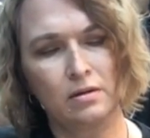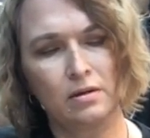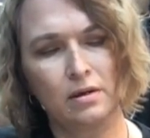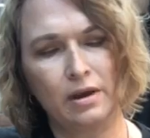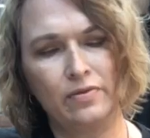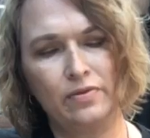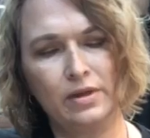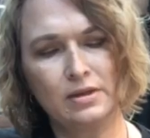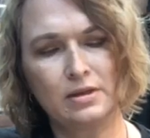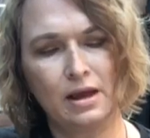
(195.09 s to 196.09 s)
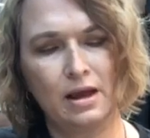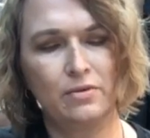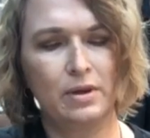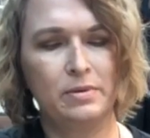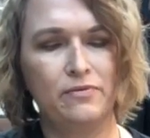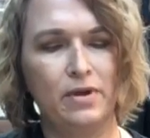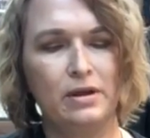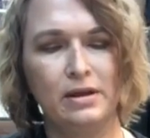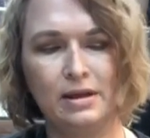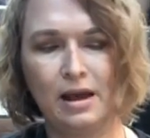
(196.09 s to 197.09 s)
And this guy, we have to find,
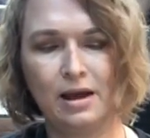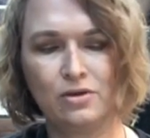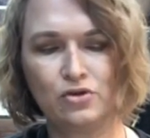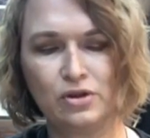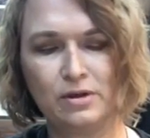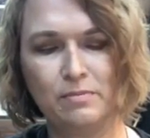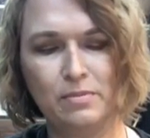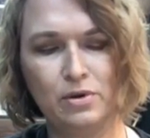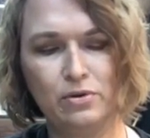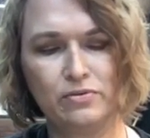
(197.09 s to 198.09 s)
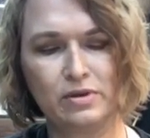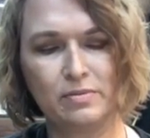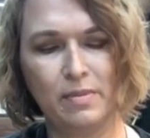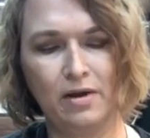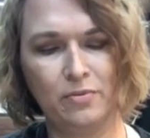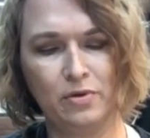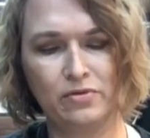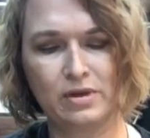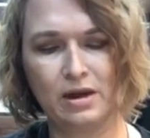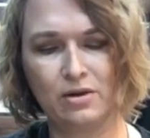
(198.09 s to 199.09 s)
he actually moves, his mouth moves,
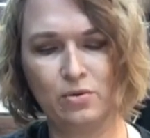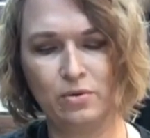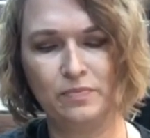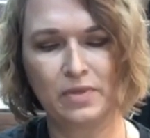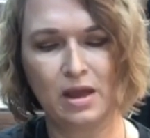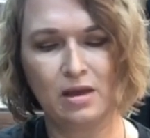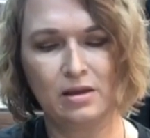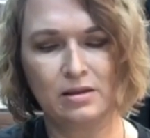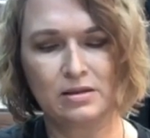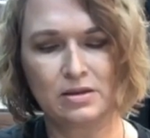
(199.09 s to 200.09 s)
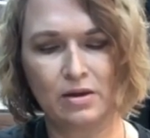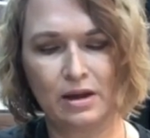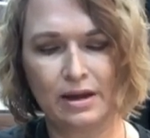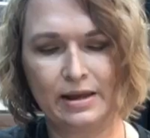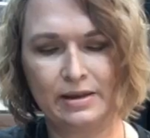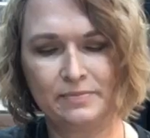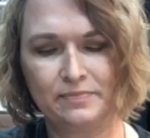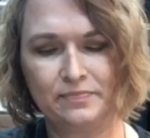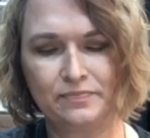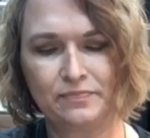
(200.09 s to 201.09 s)
it's kind of cool. So I like it.
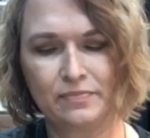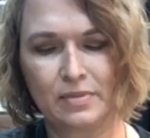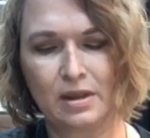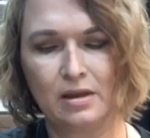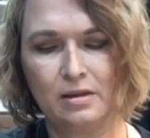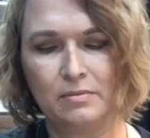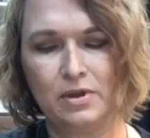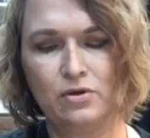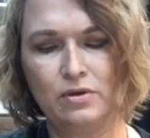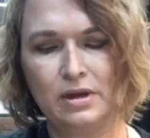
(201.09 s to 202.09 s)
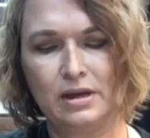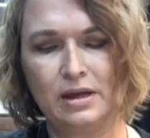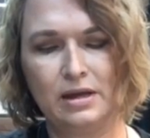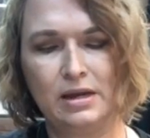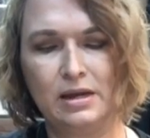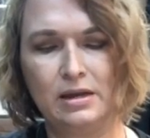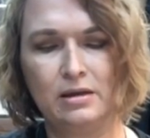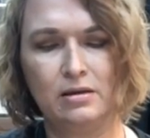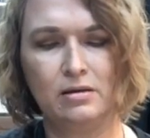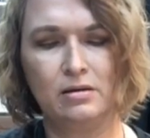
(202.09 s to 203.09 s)
But you can get any
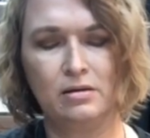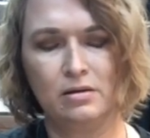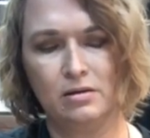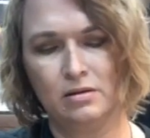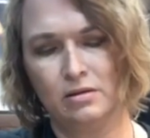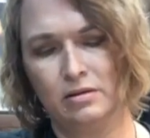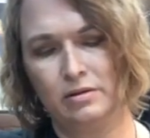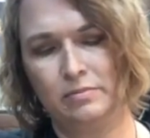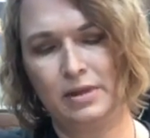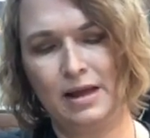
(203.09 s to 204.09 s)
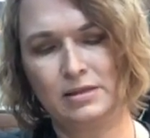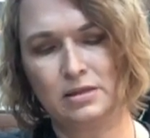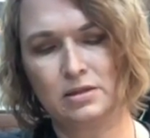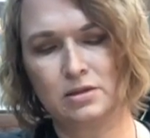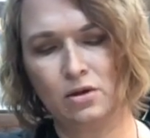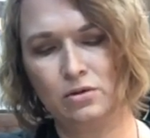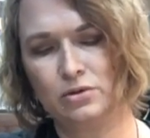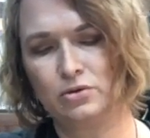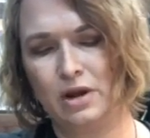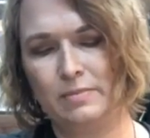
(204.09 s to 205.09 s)
plastic skull,
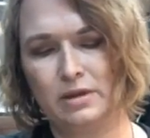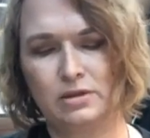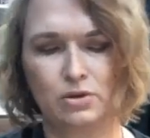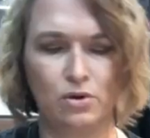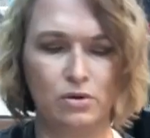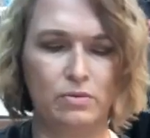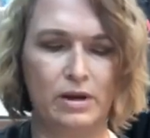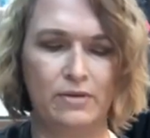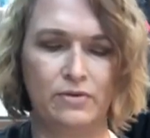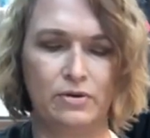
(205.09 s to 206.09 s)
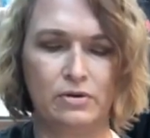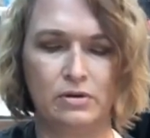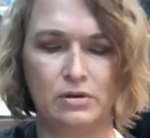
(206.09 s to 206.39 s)
ceramic skull, whatever